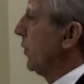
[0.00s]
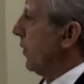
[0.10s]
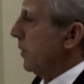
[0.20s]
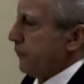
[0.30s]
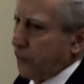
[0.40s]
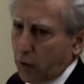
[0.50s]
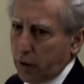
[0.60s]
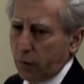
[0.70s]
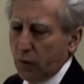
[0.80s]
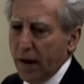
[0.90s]
So
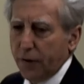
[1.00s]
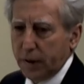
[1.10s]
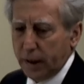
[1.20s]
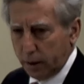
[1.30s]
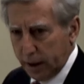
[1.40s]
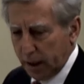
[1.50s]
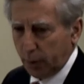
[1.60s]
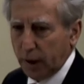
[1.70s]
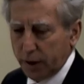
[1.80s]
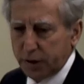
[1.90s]
therefore, rather than
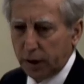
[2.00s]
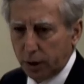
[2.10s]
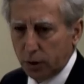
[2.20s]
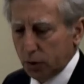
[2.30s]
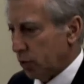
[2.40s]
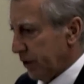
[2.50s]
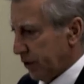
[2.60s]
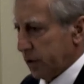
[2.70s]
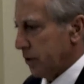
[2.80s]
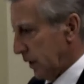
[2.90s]
take a policy loan,
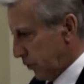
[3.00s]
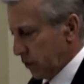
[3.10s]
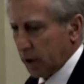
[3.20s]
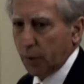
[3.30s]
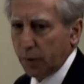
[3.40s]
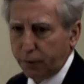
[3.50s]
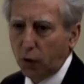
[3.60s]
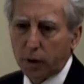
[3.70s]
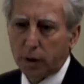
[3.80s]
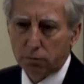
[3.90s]
which, as you saw
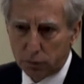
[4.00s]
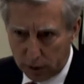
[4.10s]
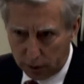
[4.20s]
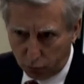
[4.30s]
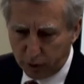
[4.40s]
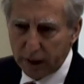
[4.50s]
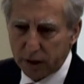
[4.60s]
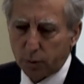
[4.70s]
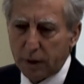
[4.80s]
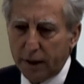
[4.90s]
before,
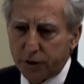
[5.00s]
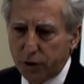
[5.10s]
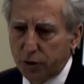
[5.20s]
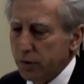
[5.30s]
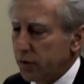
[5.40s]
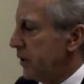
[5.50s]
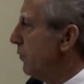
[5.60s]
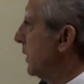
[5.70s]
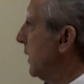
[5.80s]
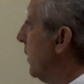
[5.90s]
creates some tax issues
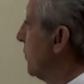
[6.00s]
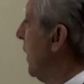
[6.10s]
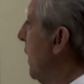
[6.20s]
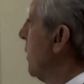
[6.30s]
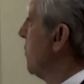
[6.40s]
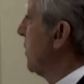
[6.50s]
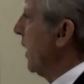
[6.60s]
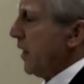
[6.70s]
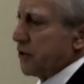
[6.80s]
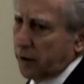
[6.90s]
and everything else, you
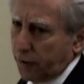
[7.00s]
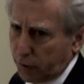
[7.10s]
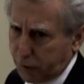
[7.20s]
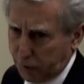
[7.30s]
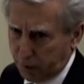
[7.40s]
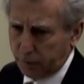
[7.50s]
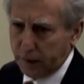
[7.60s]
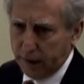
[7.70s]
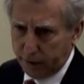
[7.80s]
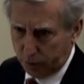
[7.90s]
say, is there an
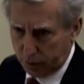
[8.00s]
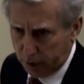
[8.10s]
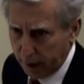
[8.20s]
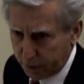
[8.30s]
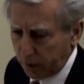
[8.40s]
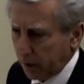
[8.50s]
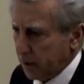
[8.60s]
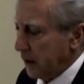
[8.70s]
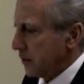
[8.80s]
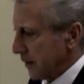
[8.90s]
alternative? The answer is yes. You
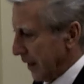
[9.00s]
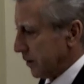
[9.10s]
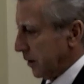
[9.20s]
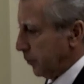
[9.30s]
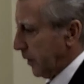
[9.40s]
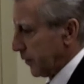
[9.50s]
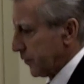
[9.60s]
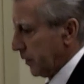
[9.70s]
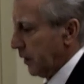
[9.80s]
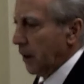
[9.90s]
can take the exact same
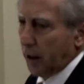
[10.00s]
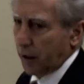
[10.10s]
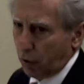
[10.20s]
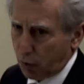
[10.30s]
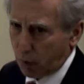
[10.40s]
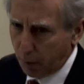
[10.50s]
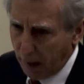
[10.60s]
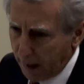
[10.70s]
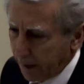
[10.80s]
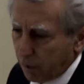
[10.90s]
policy, go to
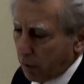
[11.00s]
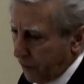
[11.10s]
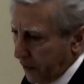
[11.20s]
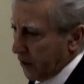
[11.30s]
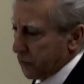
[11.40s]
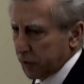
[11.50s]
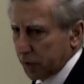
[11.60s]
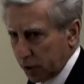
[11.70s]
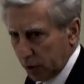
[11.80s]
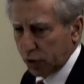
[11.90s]
a bank or
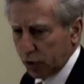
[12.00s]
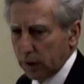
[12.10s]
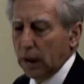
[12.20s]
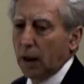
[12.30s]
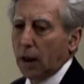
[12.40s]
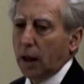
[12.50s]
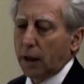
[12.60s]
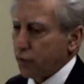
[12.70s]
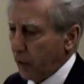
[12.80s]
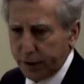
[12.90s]
financial institution,
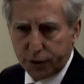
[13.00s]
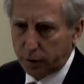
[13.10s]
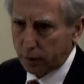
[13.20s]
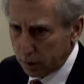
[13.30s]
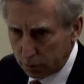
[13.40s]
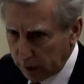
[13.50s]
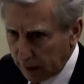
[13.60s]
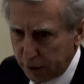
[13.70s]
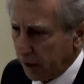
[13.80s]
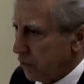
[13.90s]
trust or
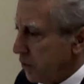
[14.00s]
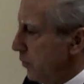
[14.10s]
lending